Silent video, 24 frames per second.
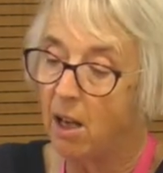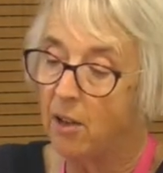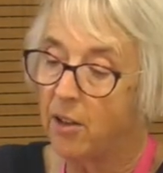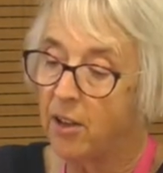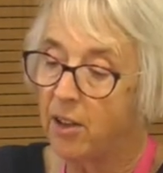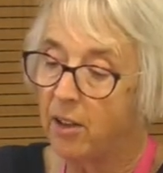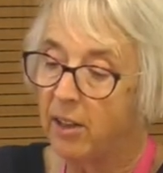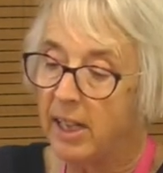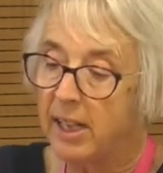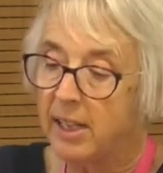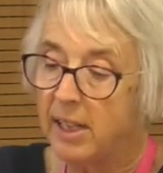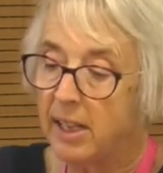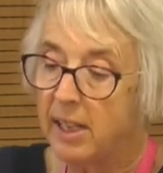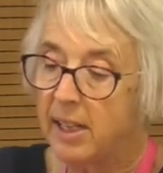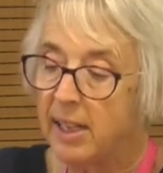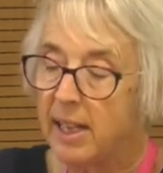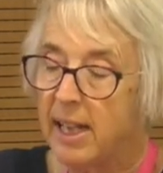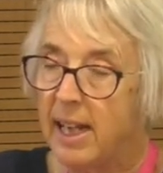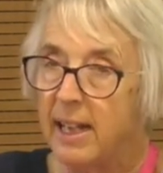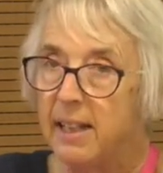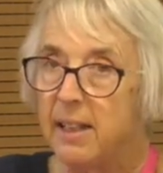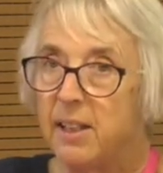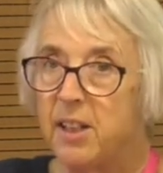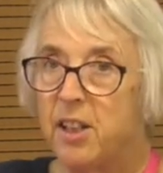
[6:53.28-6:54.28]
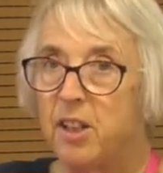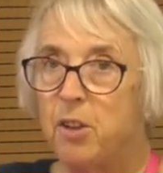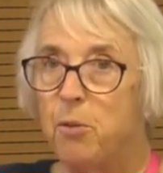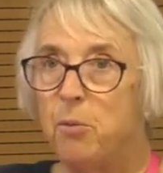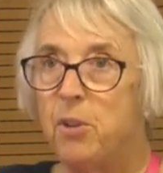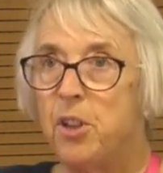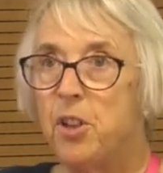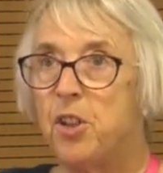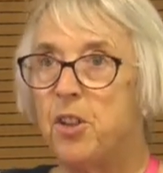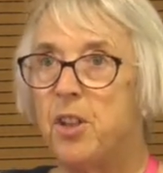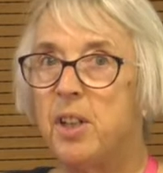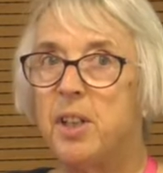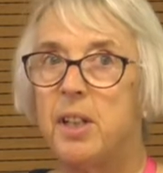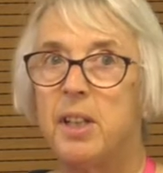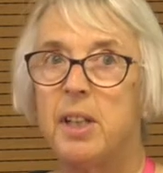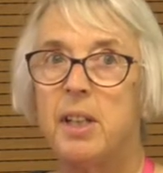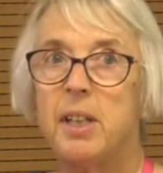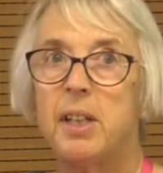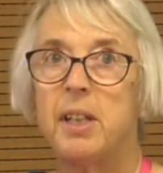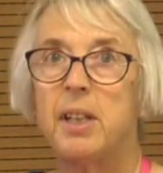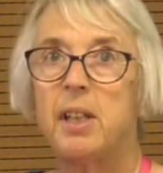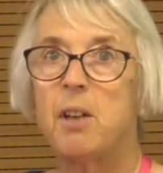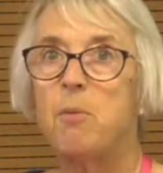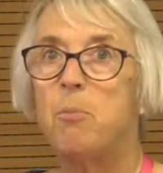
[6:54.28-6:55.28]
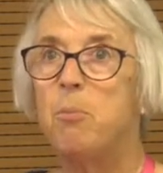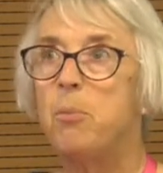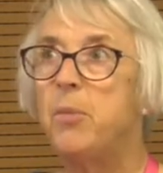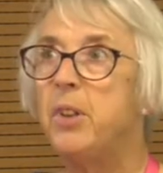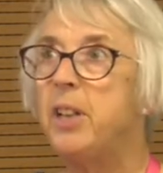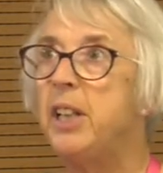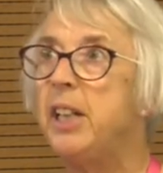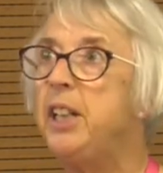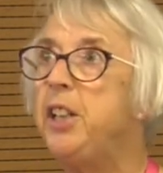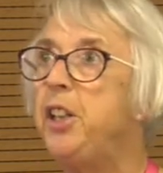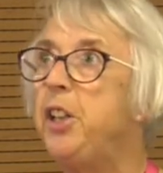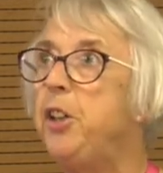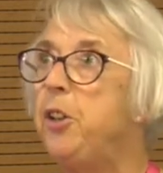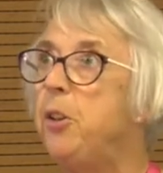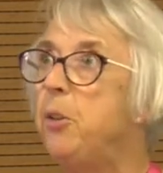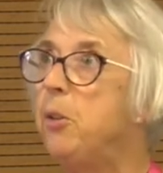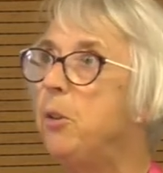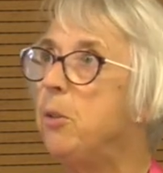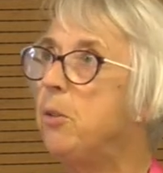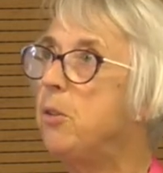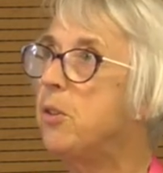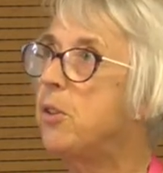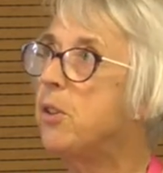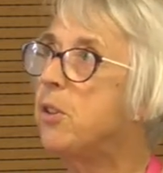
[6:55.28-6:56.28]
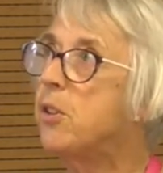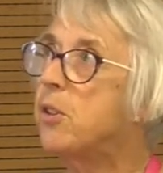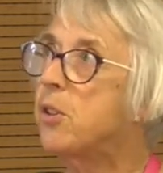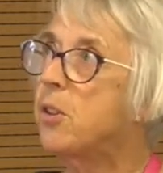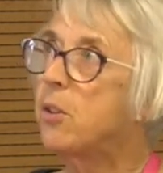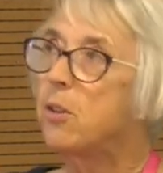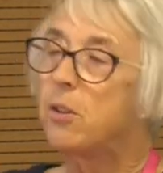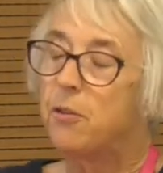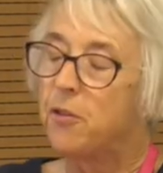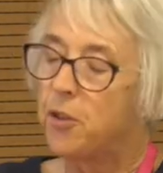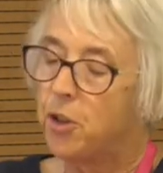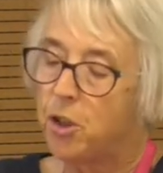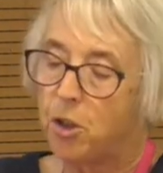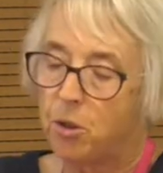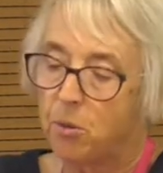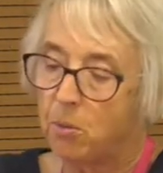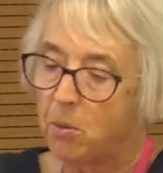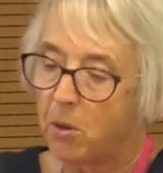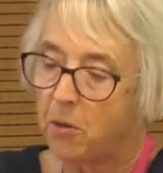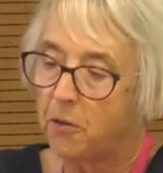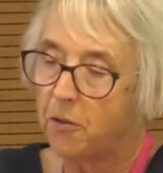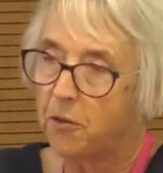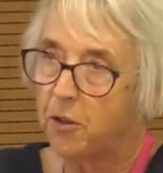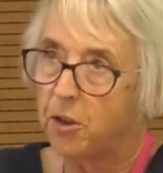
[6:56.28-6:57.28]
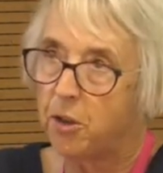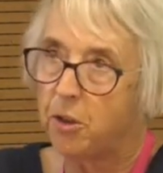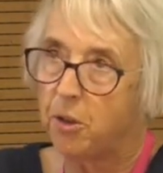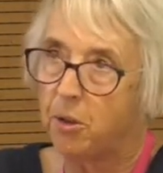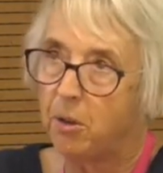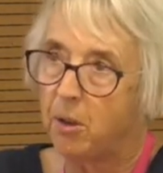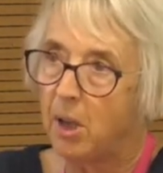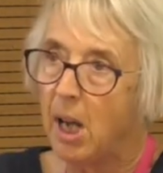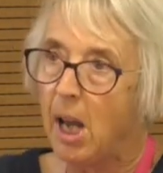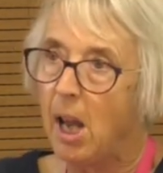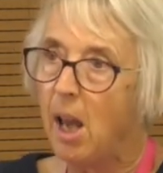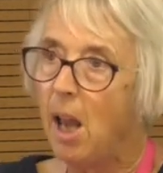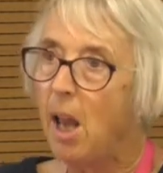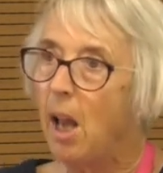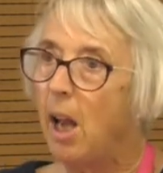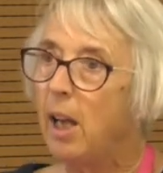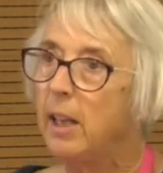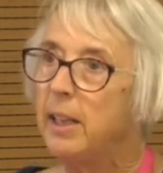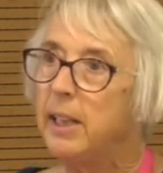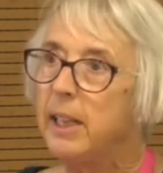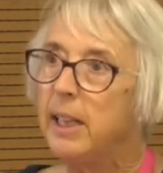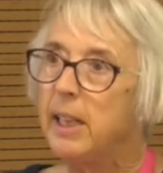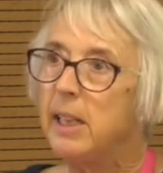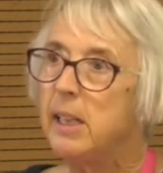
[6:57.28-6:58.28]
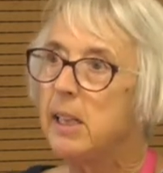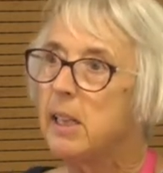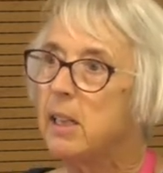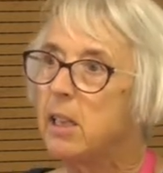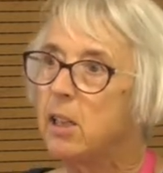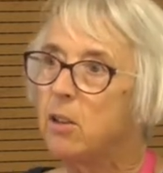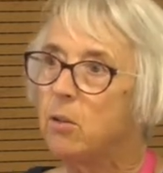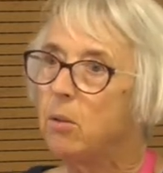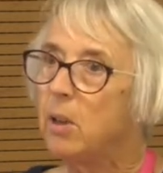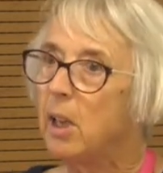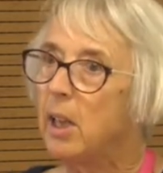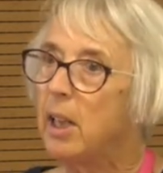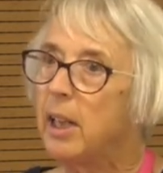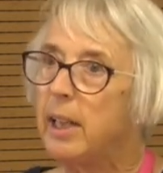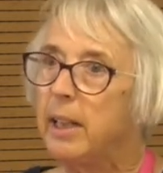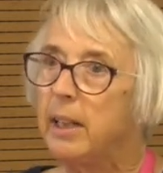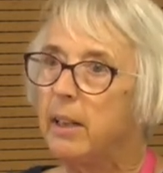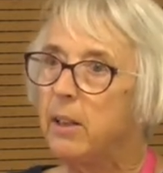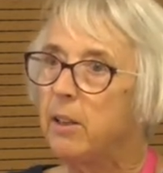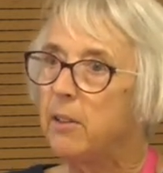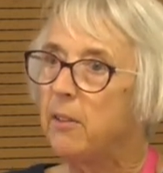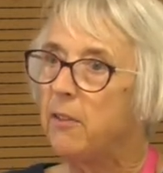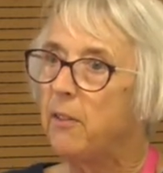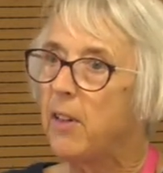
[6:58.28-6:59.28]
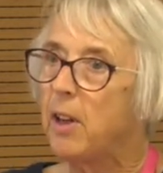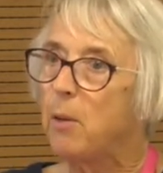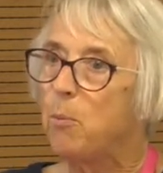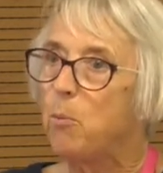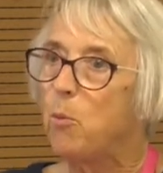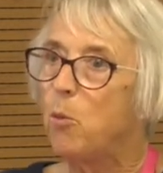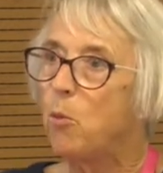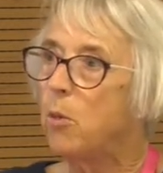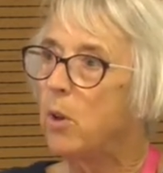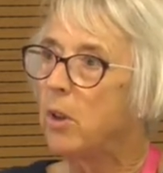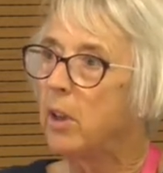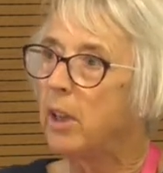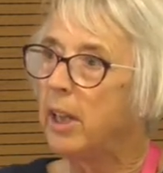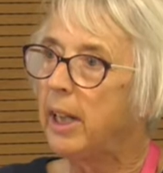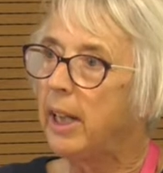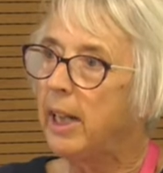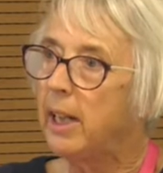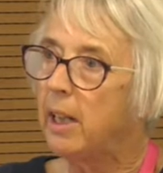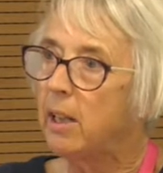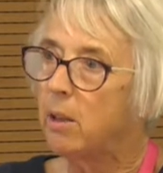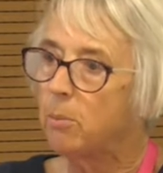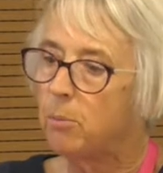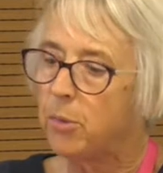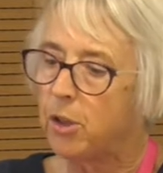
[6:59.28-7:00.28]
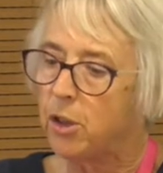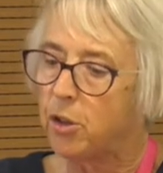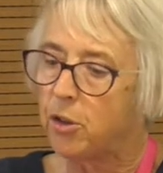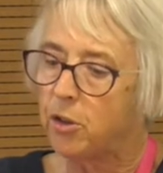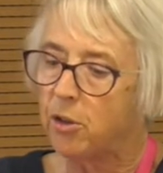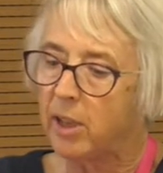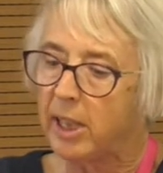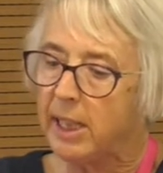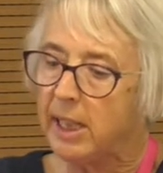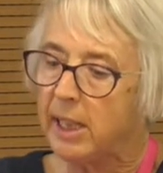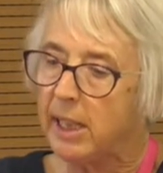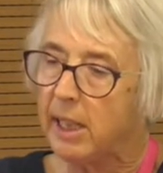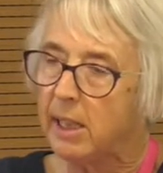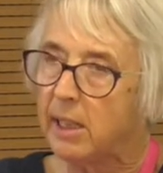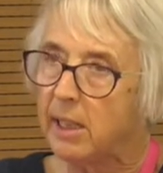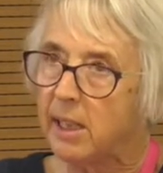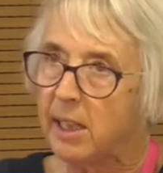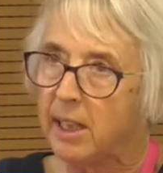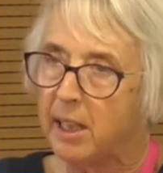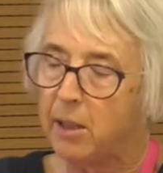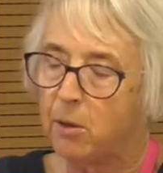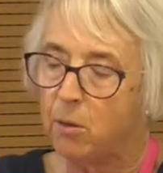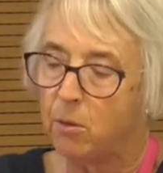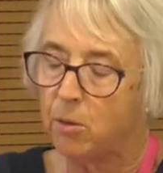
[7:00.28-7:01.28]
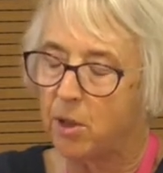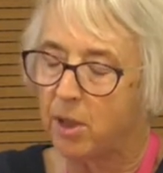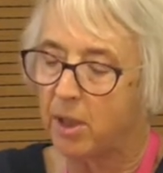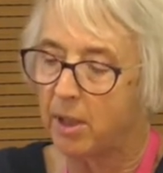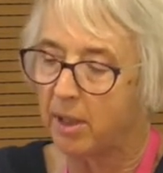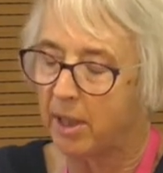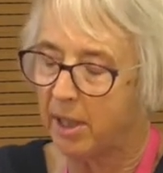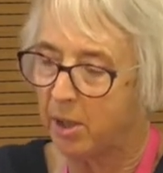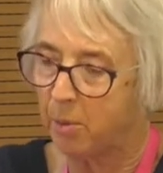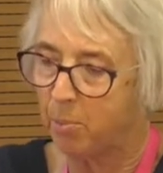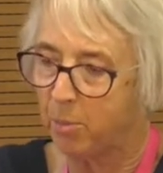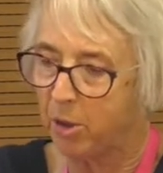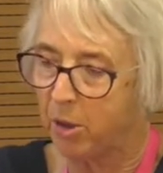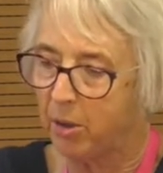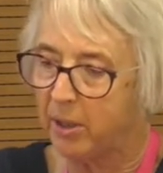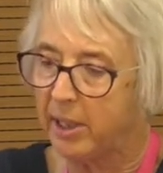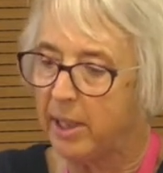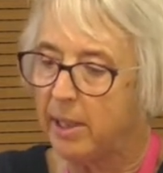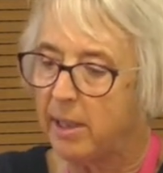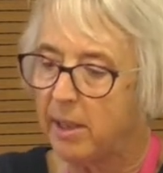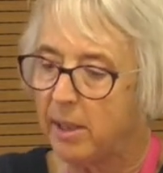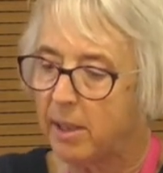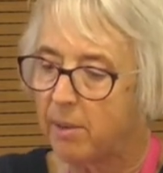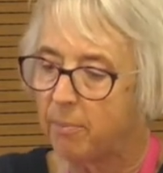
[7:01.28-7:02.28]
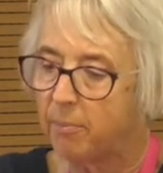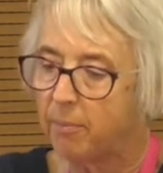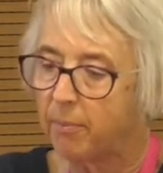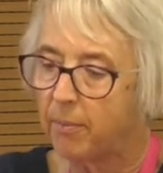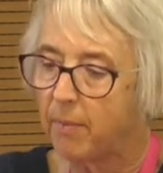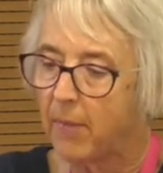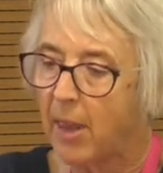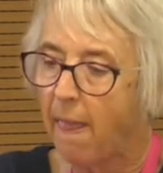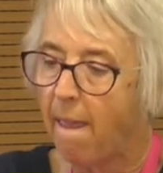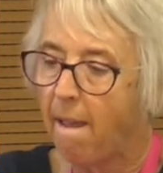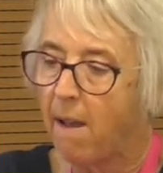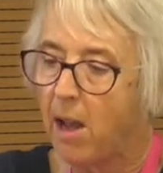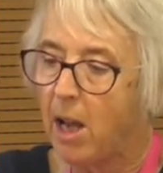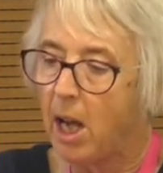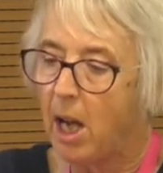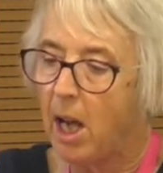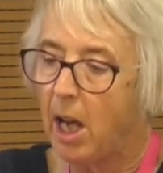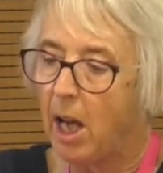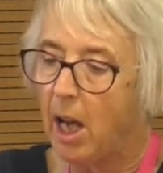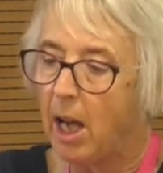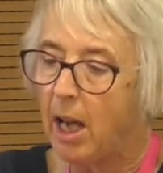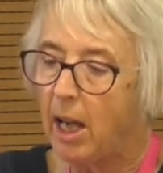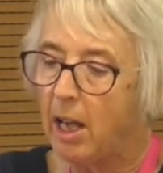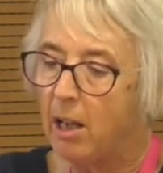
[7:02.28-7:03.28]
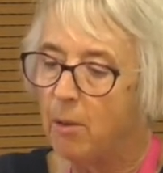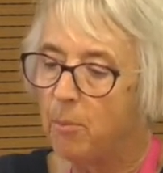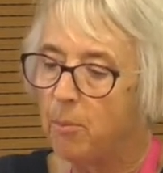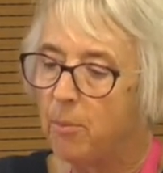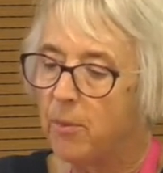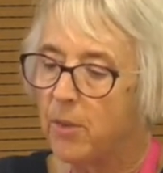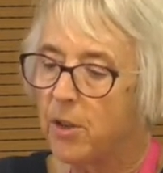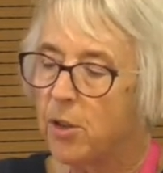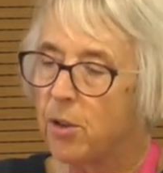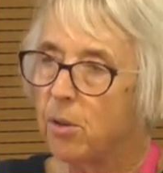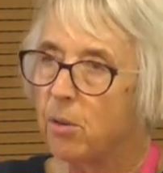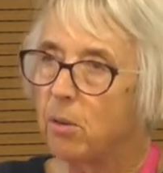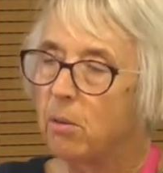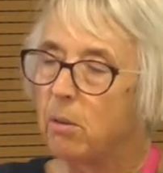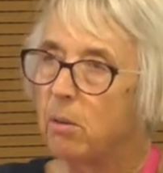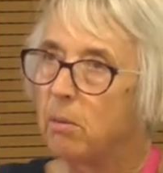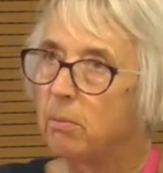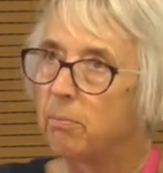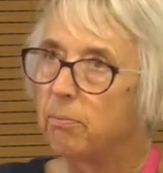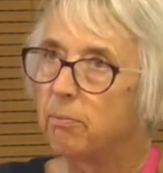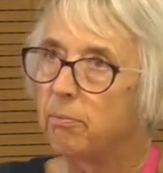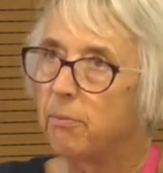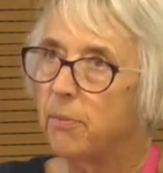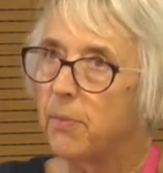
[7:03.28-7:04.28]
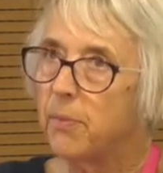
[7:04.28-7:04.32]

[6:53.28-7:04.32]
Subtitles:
there is a sense in which this is somebody new to sort of show off to, and he's still kind of working up his writing skills at this point. So